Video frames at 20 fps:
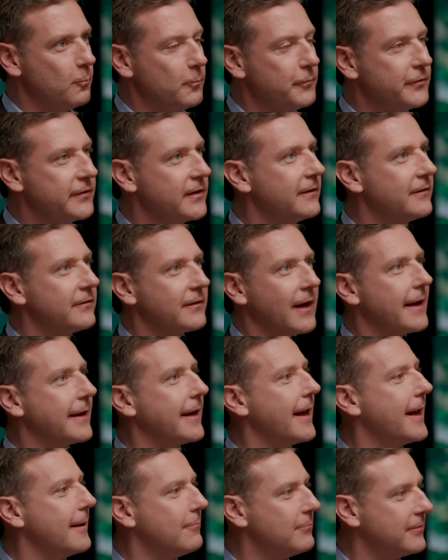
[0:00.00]
Since I
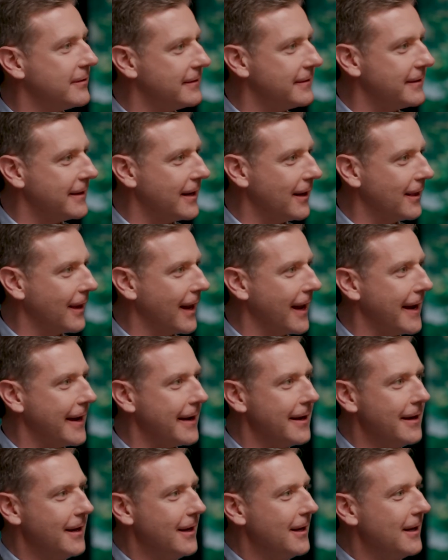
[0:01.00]
came to
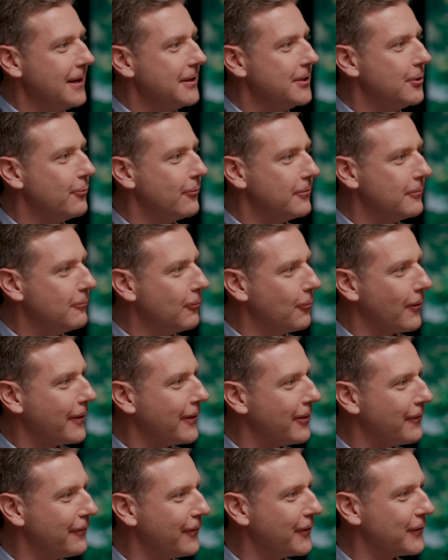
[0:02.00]
DLA, you were one
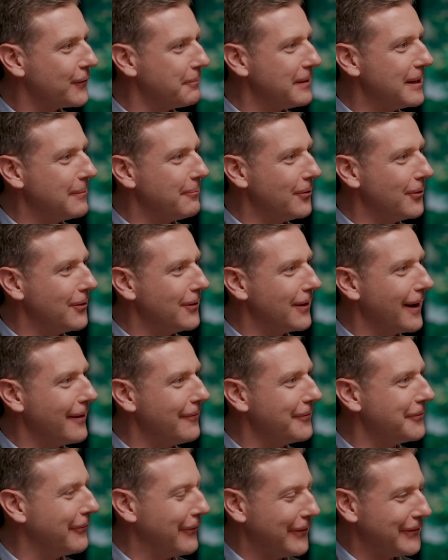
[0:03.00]
of the first people I
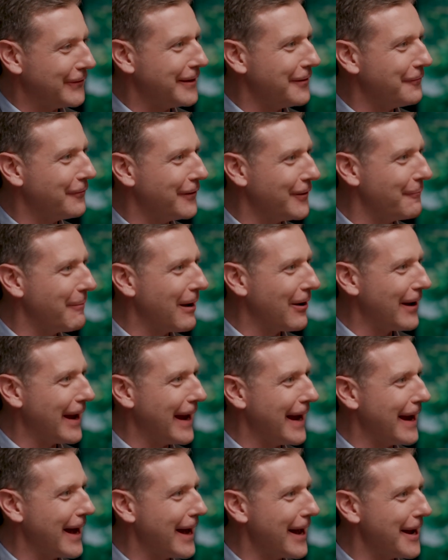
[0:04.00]
was visiting with about
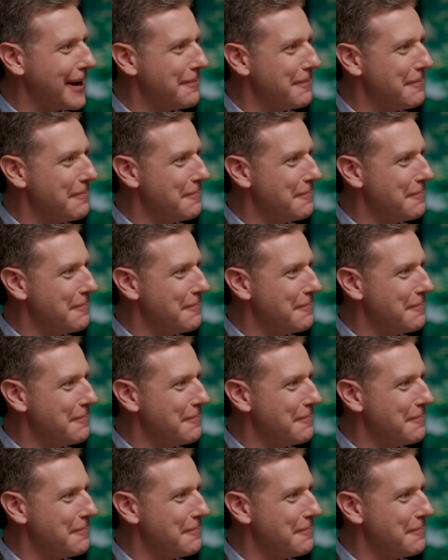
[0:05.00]
AI